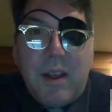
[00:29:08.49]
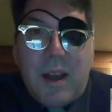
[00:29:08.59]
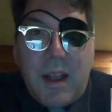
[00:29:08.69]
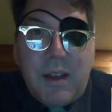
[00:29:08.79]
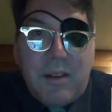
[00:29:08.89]

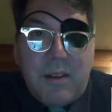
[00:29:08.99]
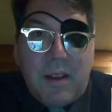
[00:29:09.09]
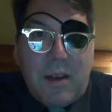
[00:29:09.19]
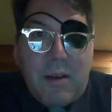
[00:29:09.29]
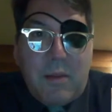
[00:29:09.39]
I
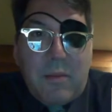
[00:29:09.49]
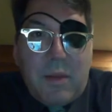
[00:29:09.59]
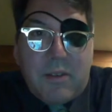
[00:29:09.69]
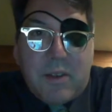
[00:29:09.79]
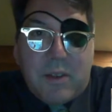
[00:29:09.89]

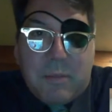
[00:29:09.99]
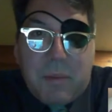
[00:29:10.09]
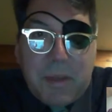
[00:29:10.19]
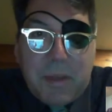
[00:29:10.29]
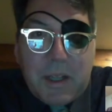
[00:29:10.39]
should
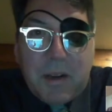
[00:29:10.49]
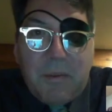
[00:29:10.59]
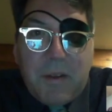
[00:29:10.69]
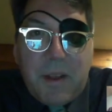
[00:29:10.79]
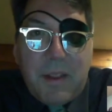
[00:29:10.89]
probably
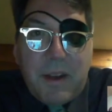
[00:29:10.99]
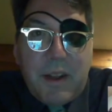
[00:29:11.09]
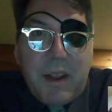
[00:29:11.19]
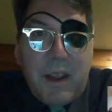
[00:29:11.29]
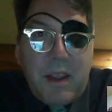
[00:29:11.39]
clarify that
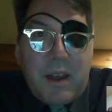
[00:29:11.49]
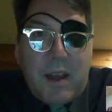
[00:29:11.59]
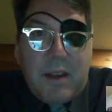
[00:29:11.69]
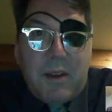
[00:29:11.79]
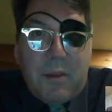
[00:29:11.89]

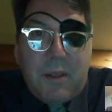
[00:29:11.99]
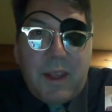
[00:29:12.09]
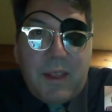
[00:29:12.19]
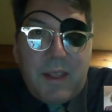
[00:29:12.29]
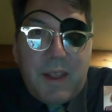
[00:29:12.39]
I don't
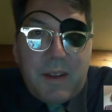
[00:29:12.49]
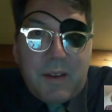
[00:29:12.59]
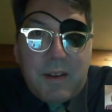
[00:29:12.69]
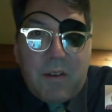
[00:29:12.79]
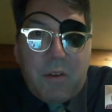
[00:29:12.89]
think
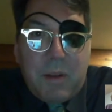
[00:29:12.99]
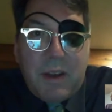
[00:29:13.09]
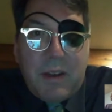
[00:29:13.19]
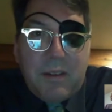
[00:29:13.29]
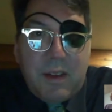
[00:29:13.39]
that government
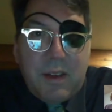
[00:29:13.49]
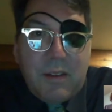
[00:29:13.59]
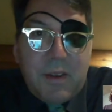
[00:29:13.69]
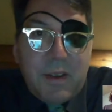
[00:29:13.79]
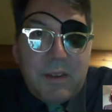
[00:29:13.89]

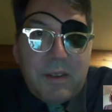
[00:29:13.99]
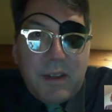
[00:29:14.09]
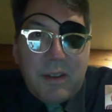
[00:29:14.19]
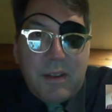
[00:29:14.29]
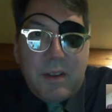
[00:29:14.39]

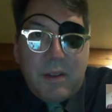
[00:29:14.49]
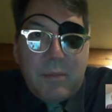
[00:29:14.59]
incentivizing